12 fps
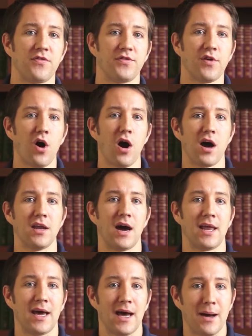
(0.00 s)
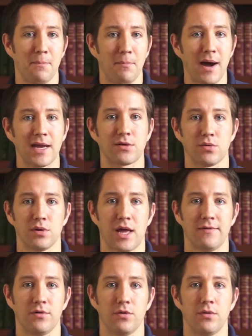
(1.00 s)
thought on a micro
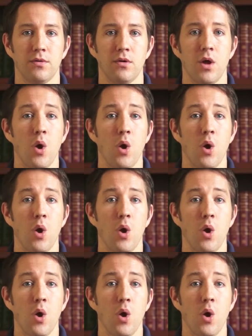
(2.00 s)
level,